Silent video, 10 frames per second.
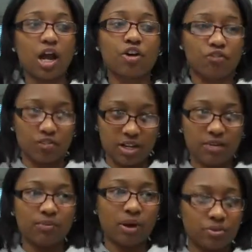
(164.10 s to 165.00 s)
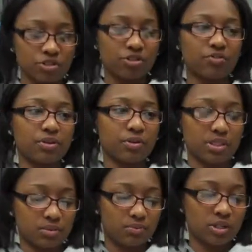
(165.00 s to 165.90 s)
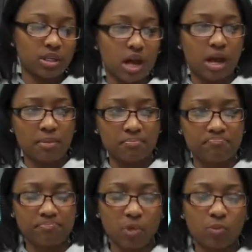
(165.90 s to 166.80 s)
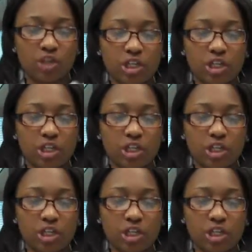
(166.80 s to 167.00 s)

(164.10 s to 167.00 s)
Agree. Why would you agree? What